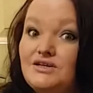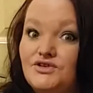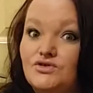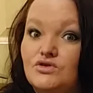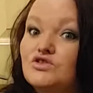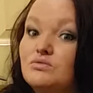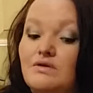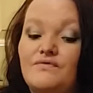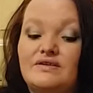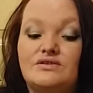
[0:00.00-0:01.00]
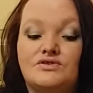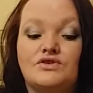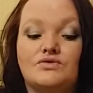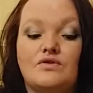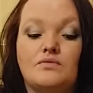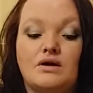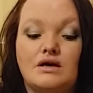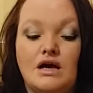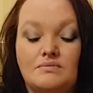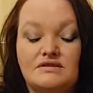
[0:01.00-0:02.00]
discussion when visitors
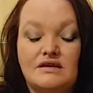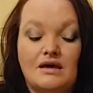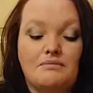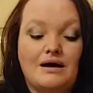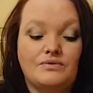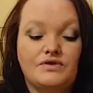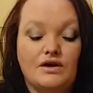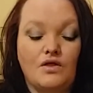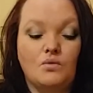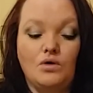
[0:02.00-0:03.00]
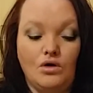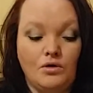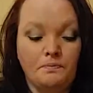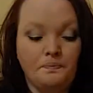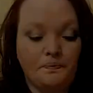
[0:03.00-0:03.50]
see it mounted on the wall.